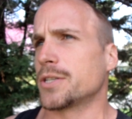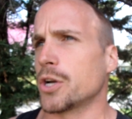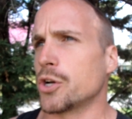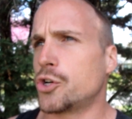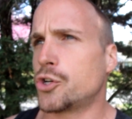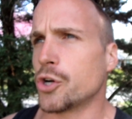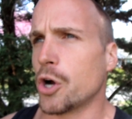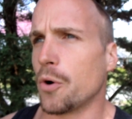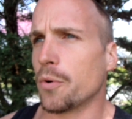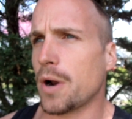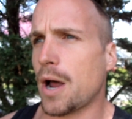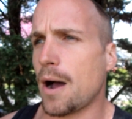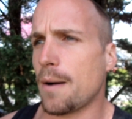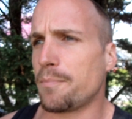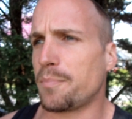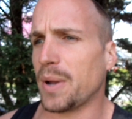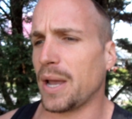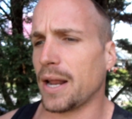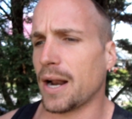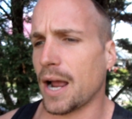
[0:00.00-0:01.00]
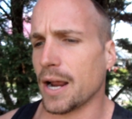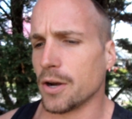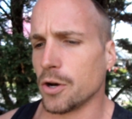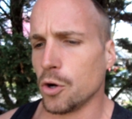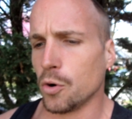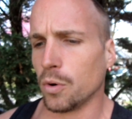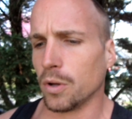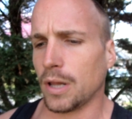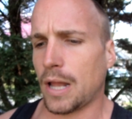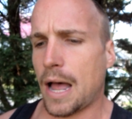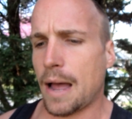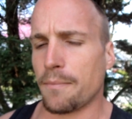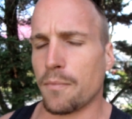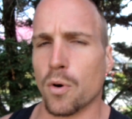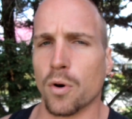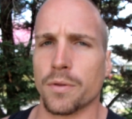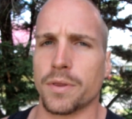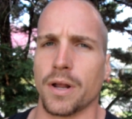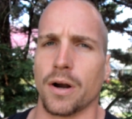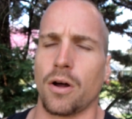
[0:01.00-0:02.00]
I showed up and I knew a lot
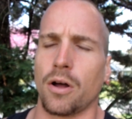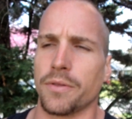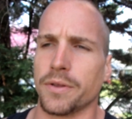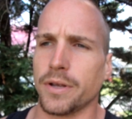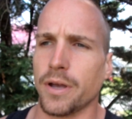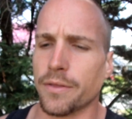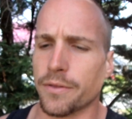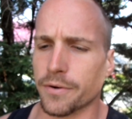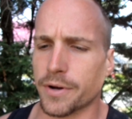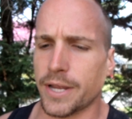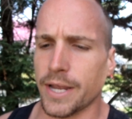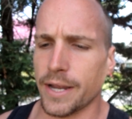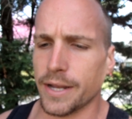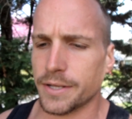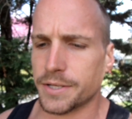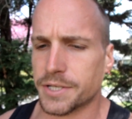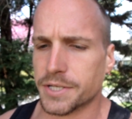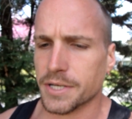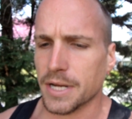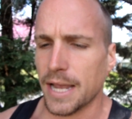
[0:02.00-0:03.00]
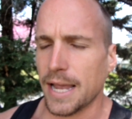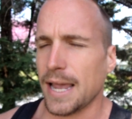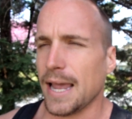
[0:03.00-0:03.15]
more than all the other kids.